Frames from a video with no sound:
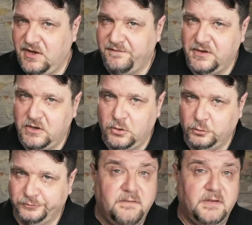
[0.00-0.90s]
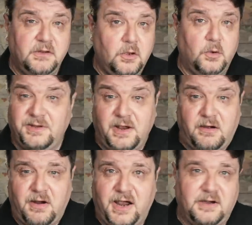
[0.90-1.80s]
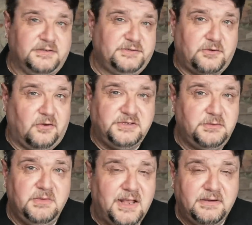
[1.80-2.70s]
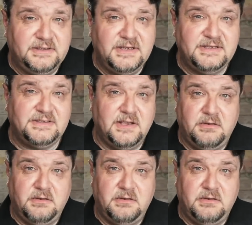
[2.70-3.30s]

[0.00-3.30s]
you never know. Even though there are strong similarities,